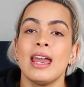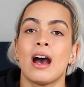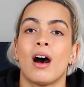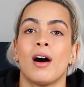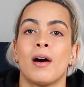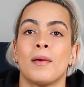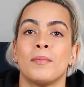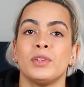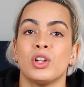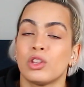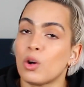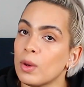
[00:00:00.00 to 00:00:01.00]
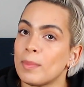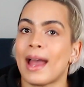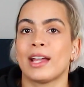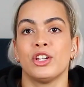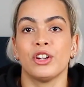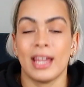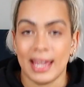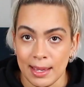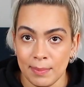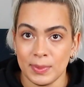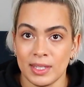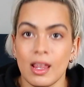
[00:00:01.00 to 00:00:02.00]
your
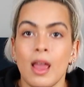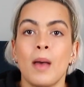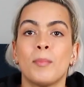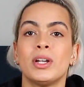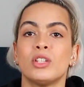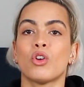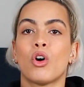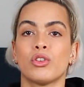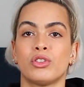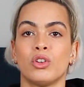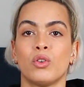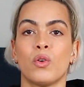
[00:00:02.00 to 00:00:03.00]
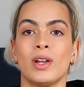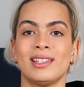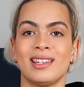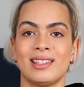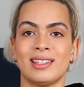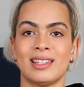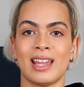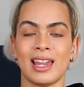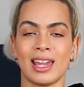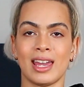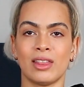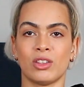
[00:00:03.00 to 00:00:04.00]
hips, but it's also going to
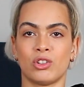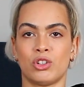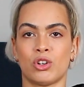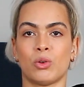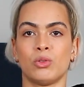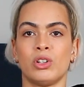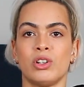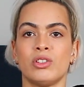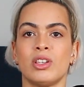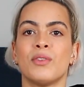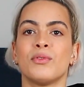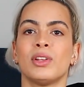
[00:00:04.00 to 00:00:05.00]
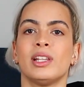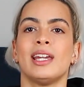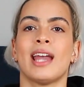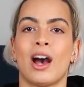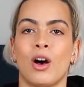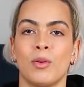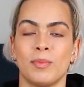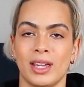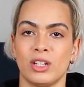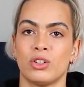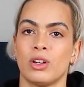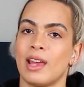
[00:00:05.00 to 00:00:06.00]
sink in the shoulders and really help
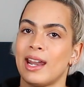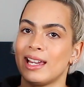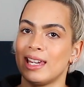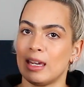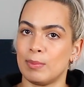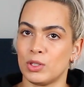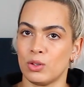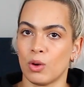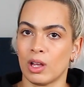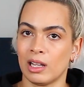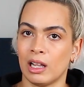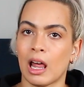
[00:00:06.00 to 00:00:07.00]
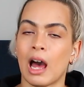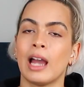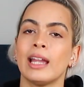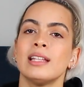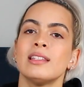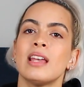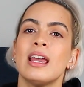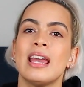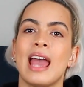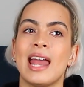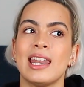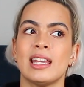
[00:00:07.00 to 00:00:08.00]
make sure that it keeps you aligned
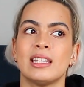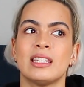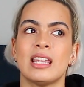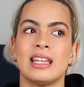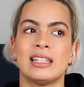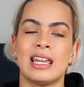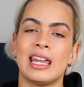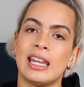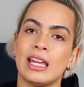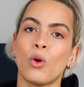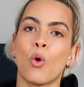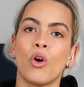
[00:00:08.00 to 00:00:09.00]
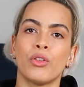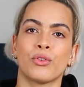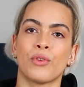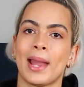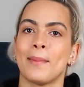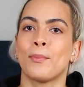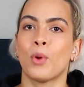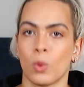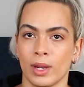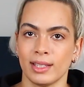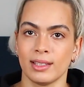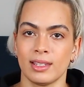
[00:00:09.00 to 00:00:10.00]
and it's hitting all the right
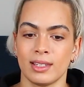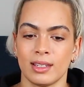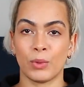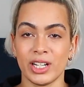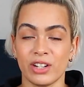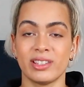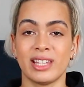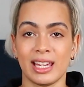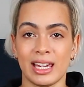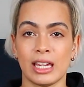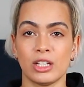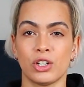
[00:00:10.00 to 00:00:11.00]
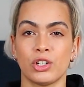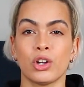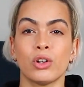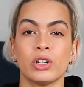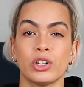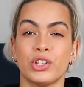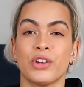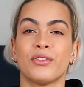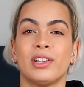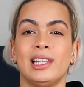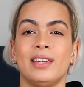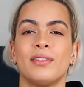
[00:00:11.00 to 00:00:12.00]
points. When you're sinking in your shoulders, you're
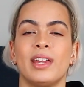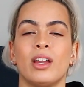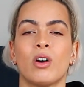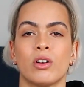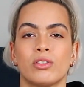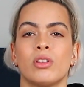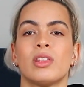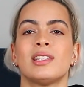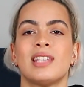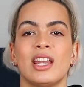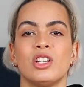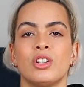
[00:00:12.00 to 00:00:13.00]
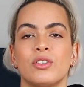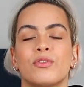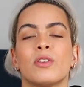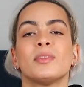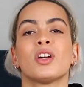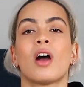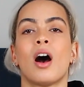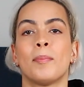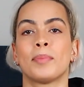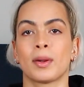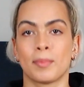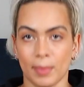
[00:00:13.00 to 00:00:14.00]
relieving also the tension from your
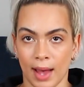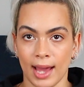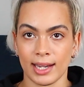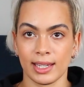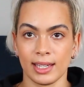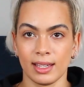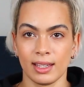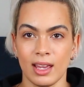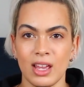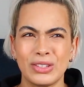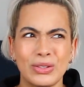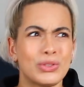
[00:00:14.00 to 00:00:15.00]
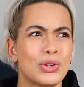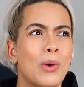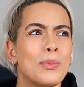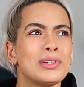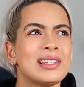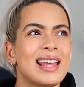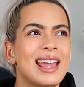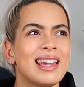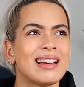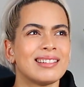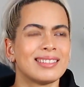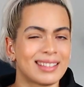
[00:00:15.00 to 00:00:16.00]
upper body. So it's almost
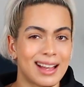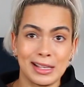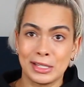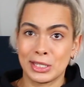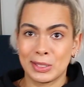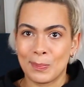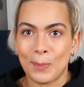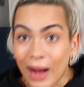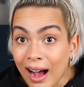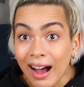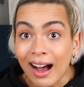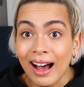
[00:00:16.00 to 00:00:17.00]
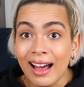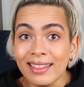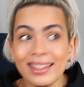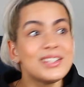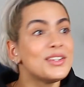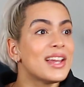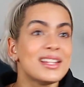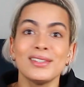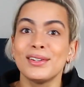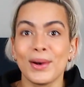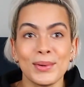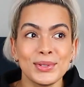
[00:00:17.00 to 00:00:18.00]
like a spa that you get to
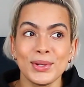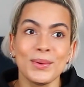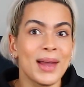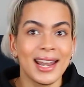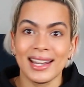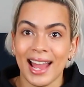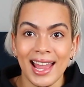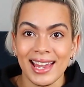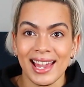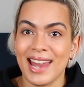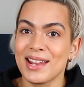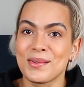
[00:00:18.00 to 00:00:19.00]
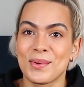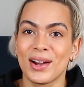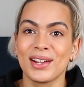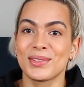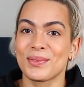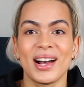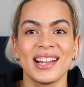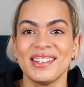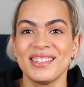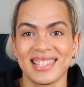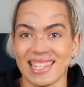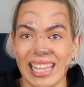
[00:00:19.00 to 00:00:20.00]
go to at night, and it works while
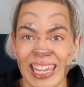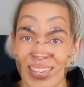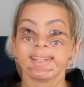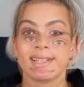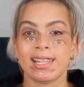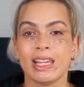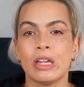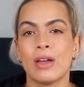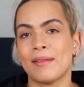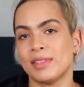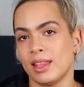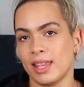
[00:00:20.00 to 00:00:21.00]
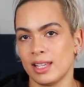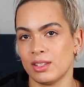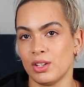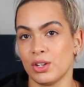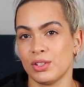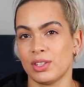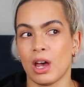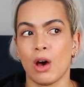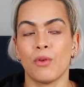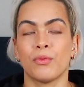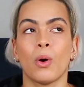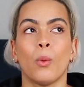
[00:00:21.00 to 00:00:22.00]
you sleep. Honestly, you have to think to
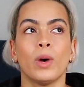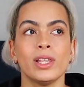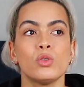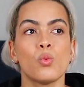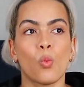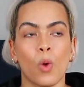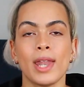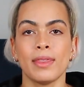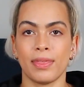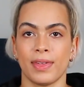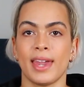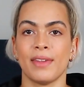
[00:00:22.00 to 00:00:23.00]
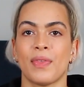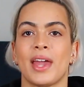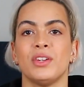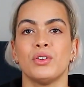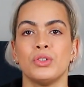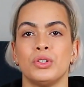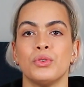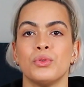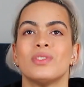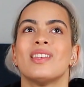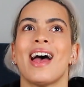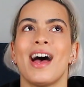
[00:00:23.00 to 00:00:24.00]
yourself, what's one thing that you
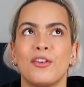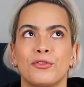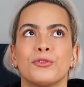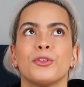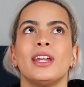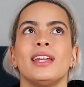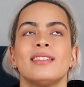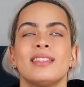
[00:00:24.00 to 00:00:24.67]
use every